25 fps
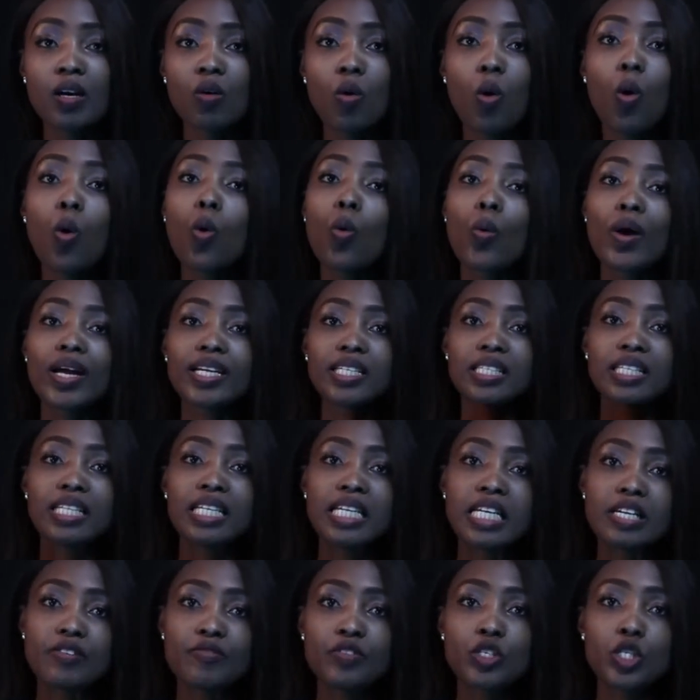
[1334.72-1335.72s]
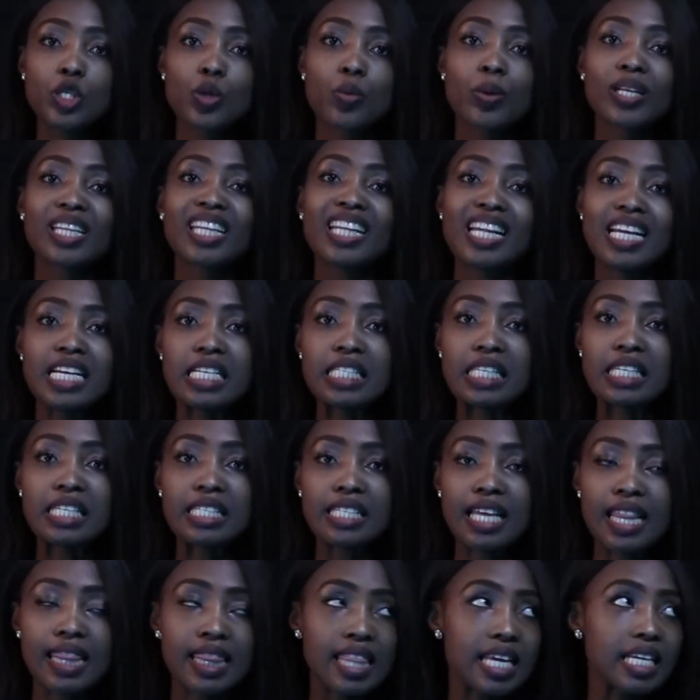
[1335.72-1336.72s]
always leaves you with lessons
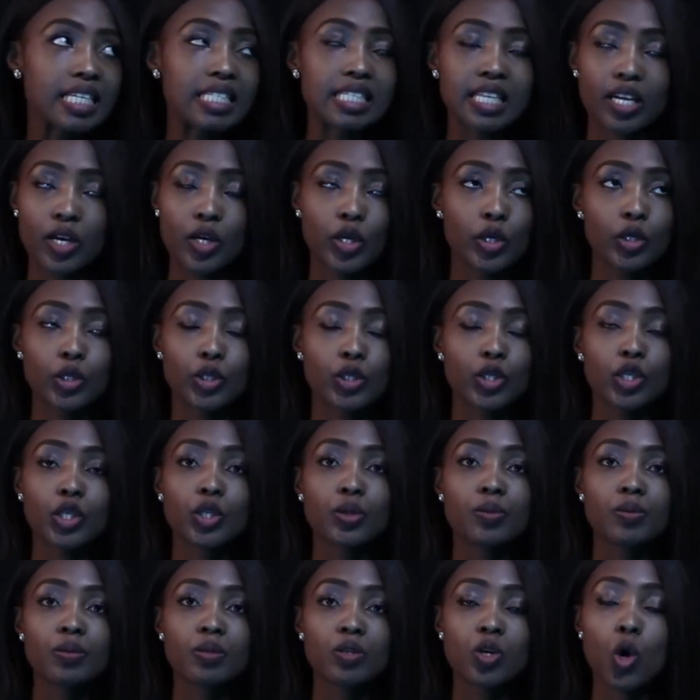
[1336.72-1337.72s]
and things that you should